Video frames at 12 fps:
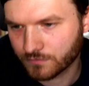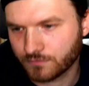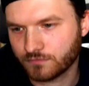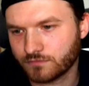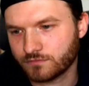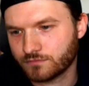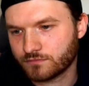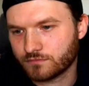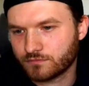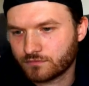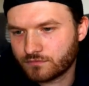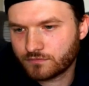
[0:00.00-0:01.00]

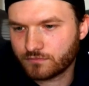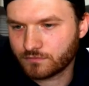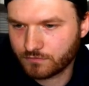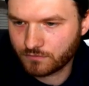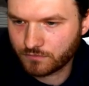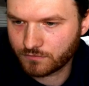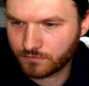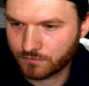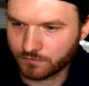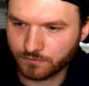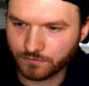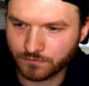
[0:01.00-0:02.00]

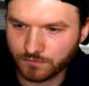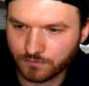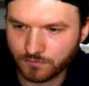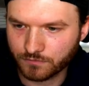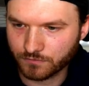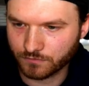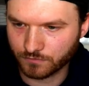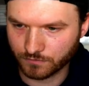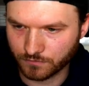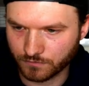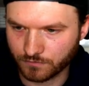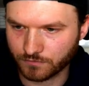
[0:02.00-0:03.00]

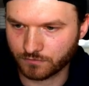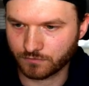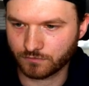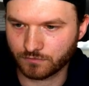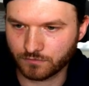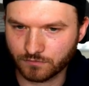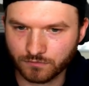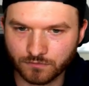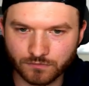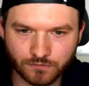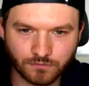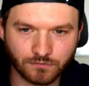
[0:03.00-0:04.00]

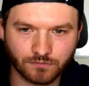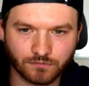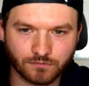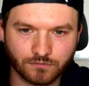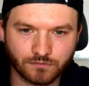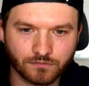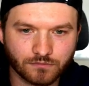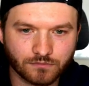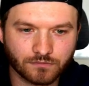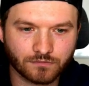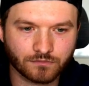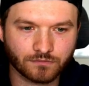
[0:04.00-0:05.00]

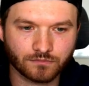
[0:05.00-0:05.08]
This person isn't speaking.